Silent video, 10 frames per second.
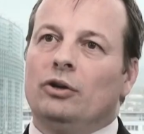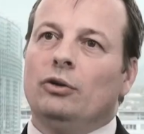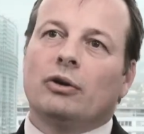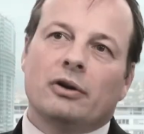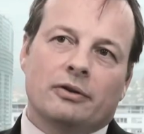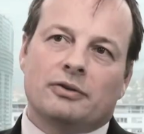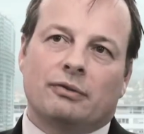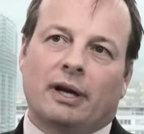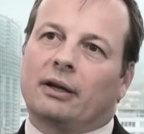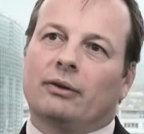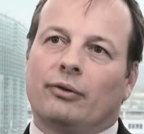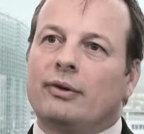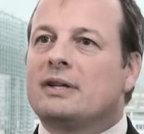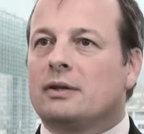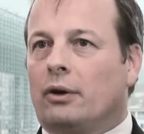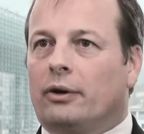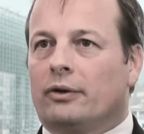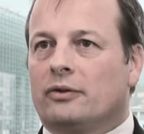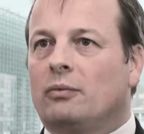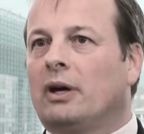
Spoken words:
You can construct three scenarios.